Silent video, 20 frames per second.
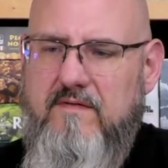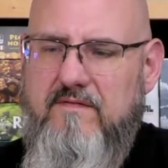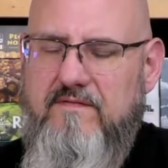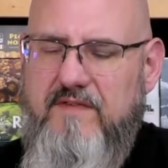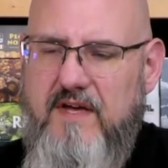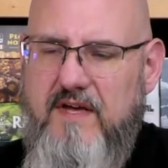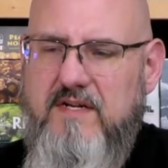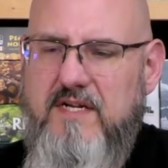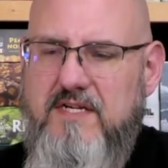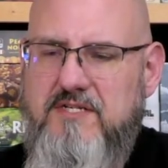
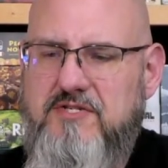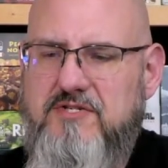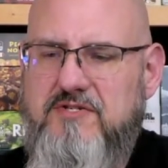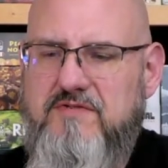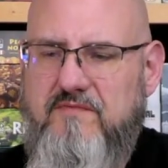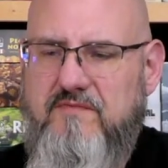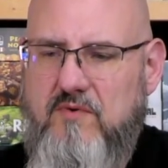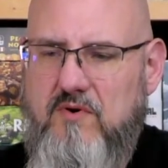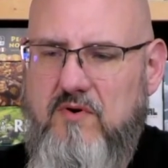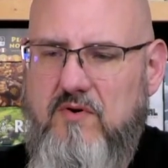Foundations
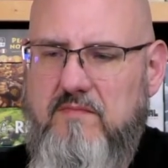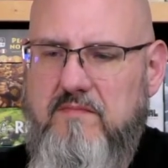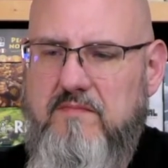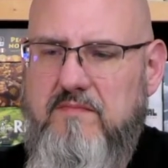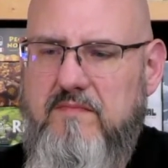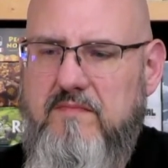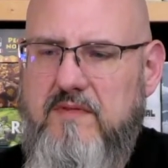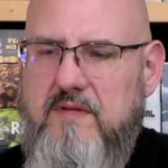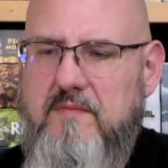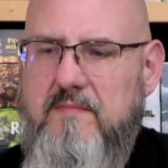of Rome,
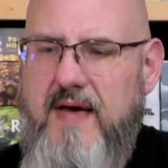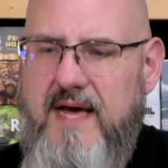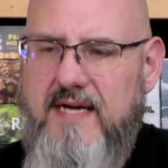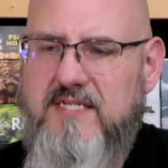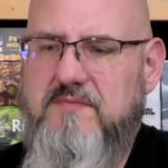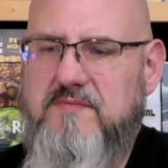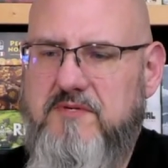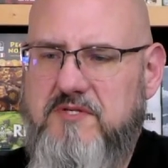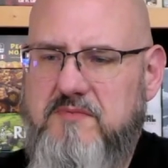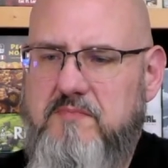the
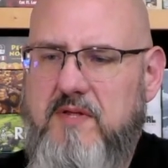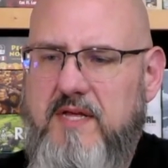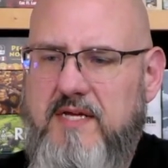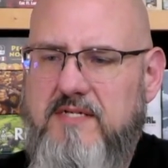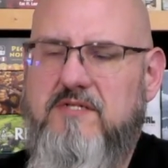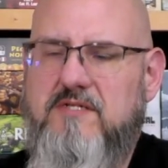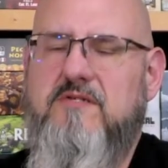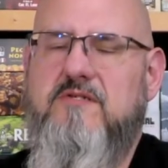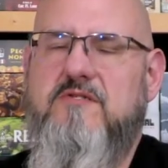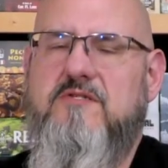Maximus Pledge.